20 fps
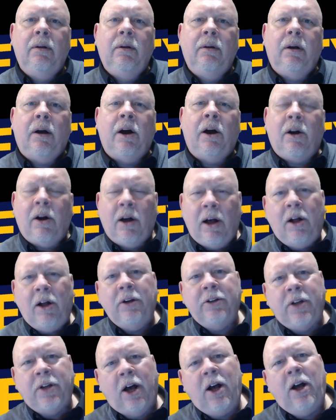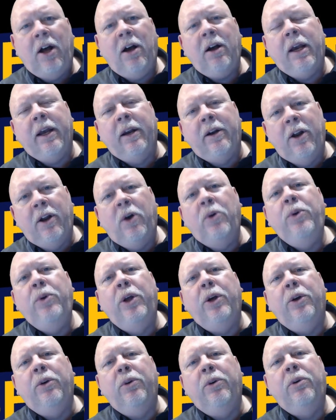are all talk and no
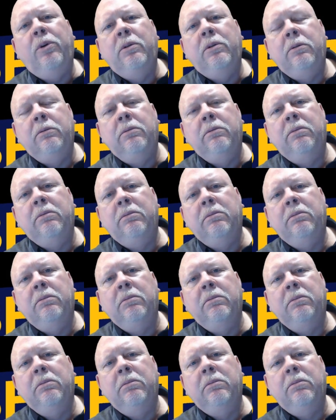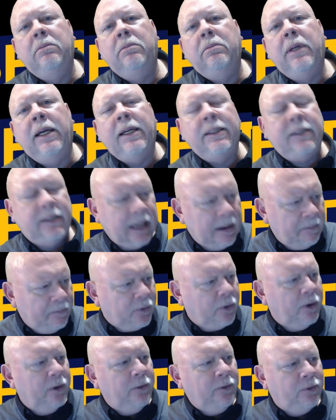do, except
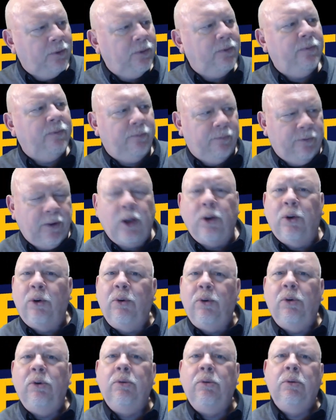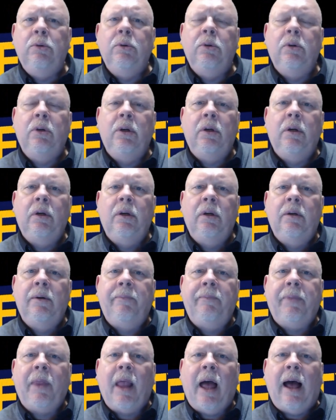for a few.
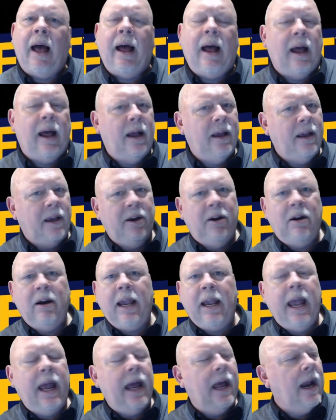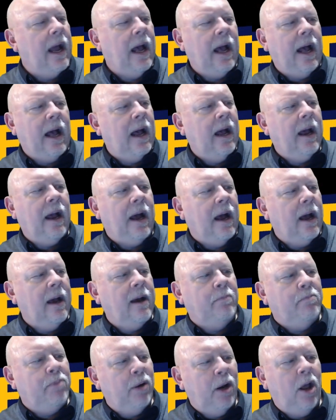Here again, I
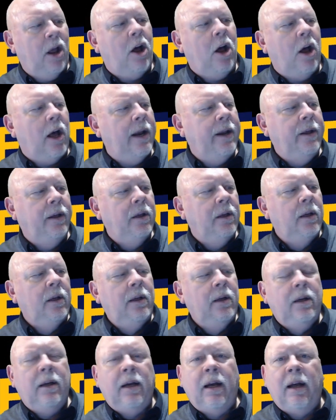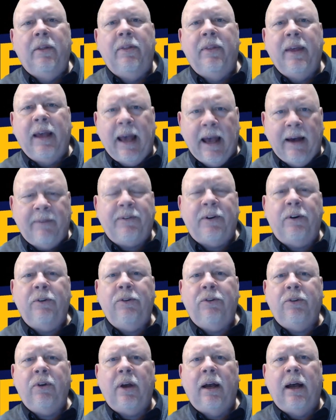applaud the
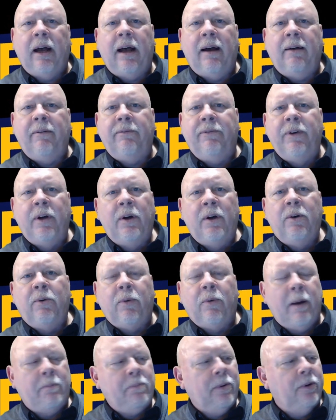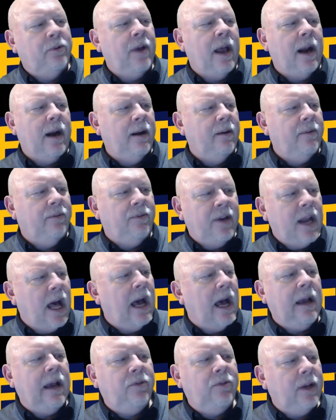efforts of Representatives
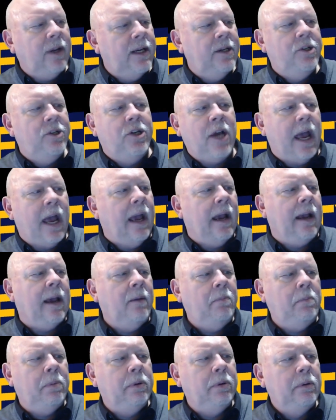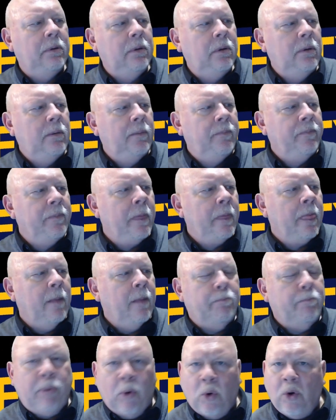Nisley, Jacob,
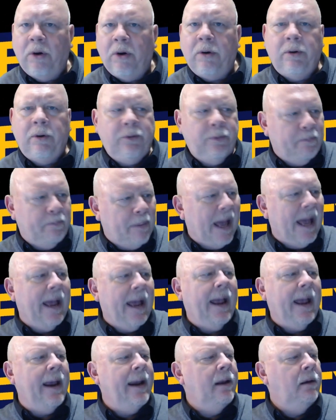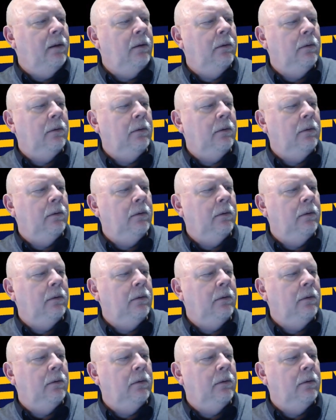Borders, Payne,